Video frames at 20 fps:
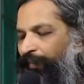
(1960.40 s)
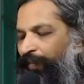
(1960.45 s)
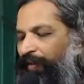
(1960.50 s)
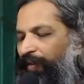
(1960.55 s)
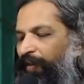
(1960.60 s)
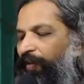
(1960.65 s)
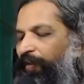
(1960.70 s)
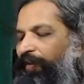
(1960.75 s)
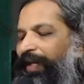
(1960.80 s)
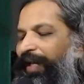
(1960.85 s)

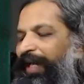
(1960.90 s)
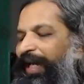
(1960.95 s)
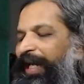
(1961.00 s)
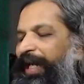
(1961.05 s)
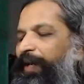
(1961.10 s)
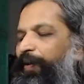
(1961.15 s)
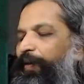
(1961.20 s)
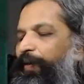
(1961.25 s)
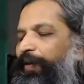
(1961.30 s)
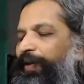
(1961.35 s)
Or
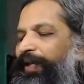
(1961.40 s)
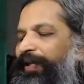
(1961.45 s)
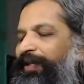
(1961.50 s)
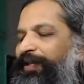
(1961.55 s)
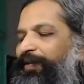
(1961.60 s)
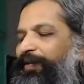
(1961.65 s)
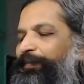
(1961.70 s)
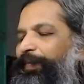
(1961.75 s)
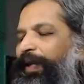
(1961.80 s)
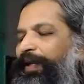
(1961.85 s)
aeonic
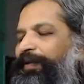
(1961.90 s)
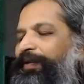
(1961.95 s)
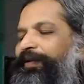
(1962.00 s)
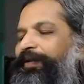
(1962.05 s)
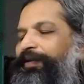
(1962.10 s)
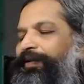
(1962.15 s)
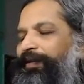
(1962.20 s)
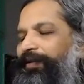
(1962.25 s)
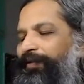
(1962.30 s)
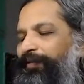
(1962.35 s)

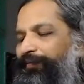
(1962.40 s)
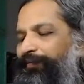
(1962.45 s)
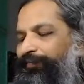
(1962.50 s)
spectacle.